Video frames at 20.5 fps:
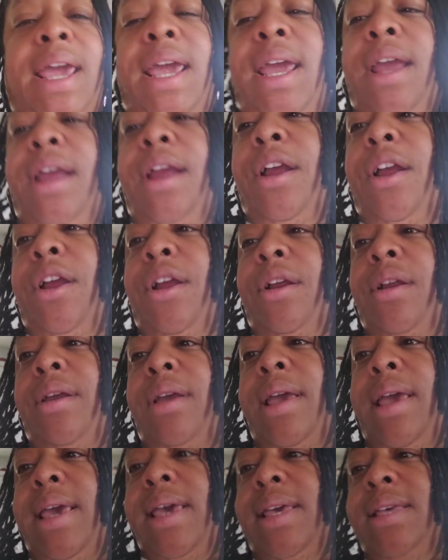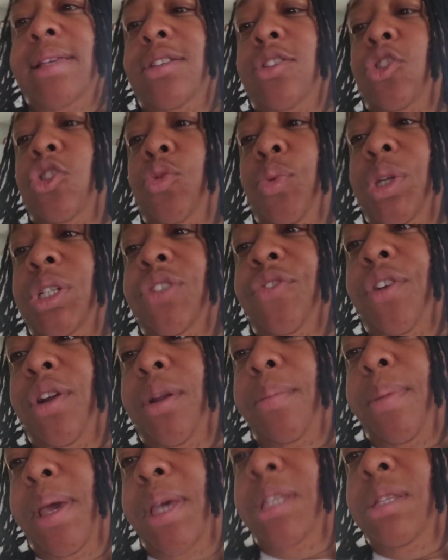here is the switch for
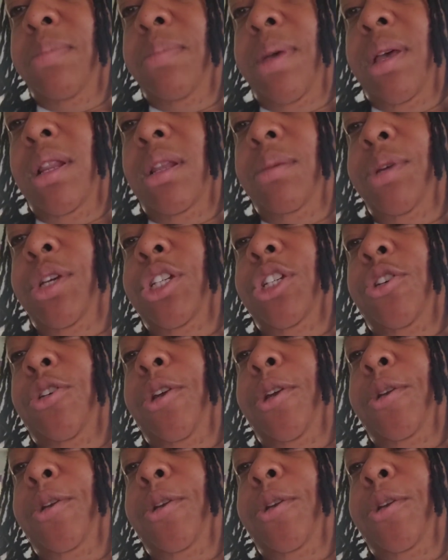the basement. Let me show